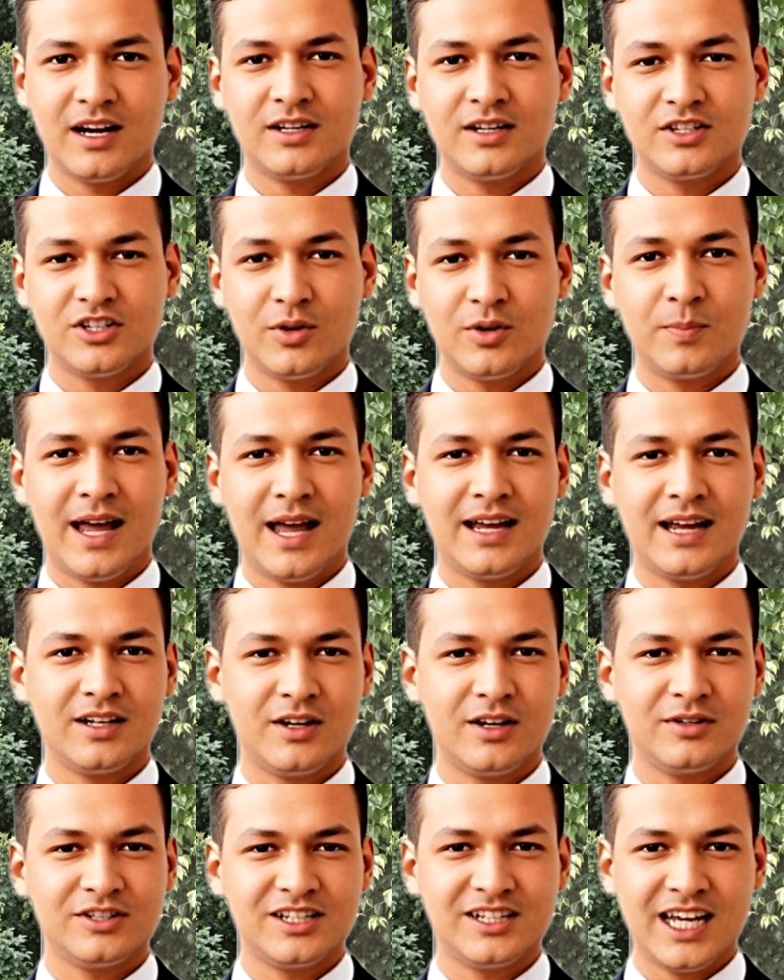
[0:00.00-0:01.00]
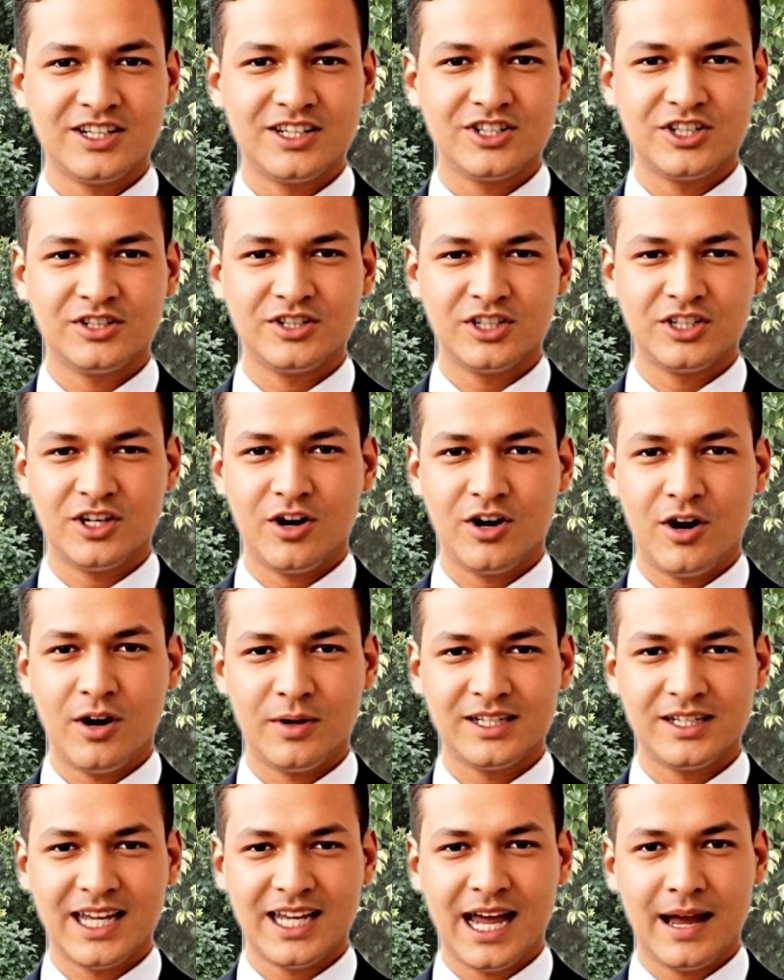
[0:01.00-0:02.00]
So paying close attention to the
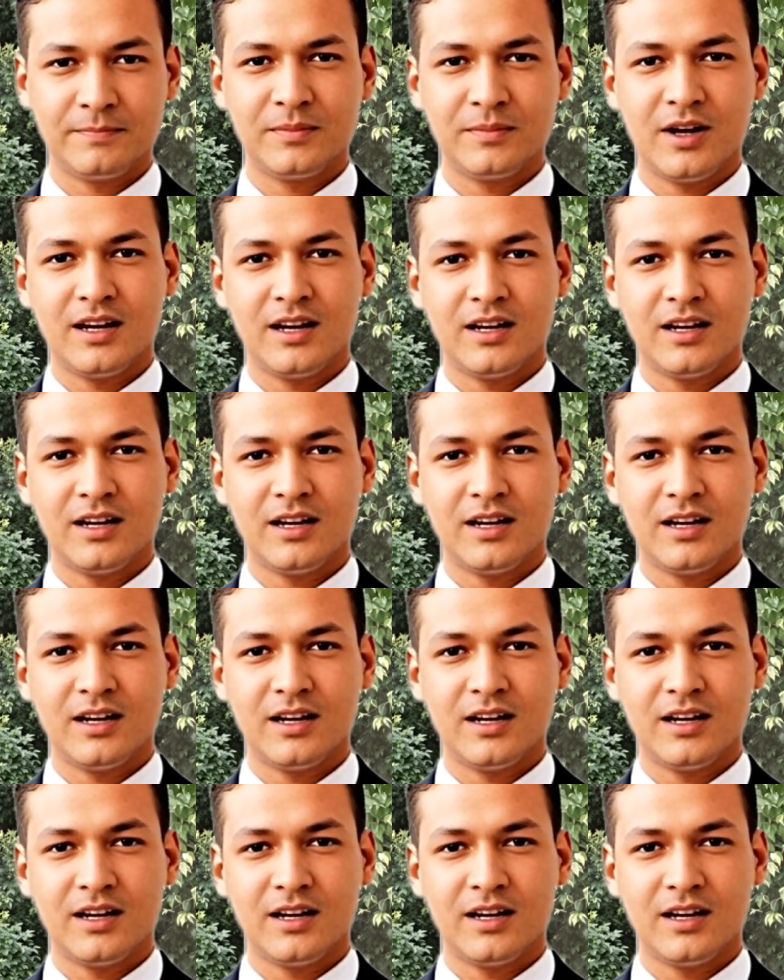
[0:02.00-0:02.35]
neuroexam,